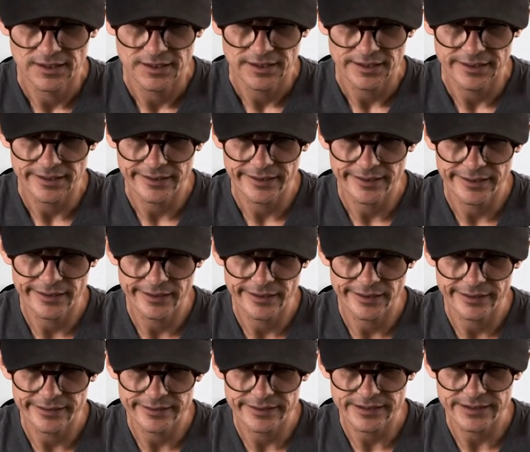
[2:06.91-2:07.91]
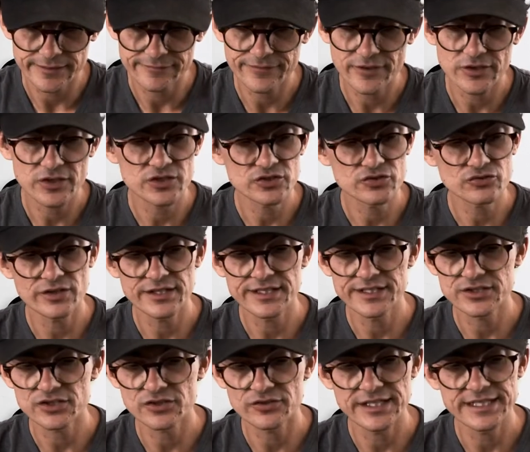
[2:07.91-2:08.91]
The focus ring
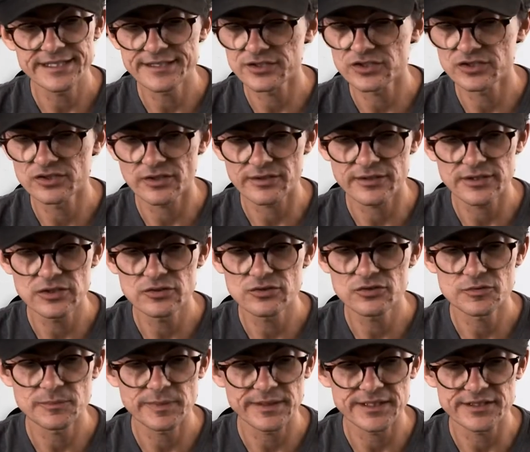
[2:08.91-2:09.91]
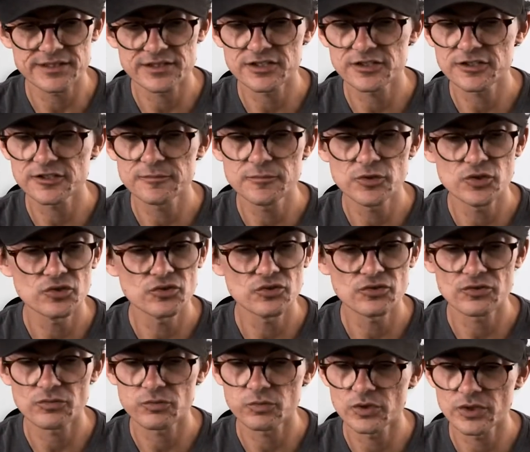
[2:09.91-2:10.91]
is great. It's not huge, but it's
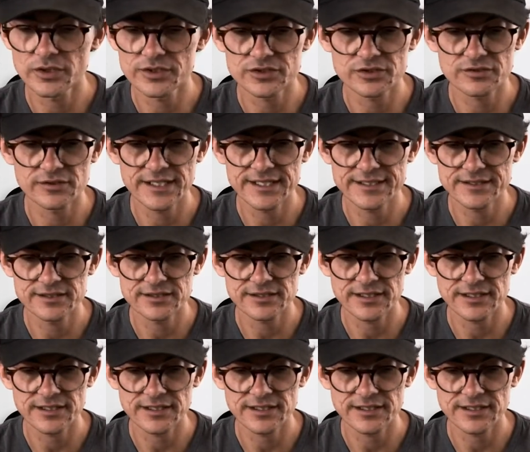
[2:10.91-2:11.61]
smooth, works great.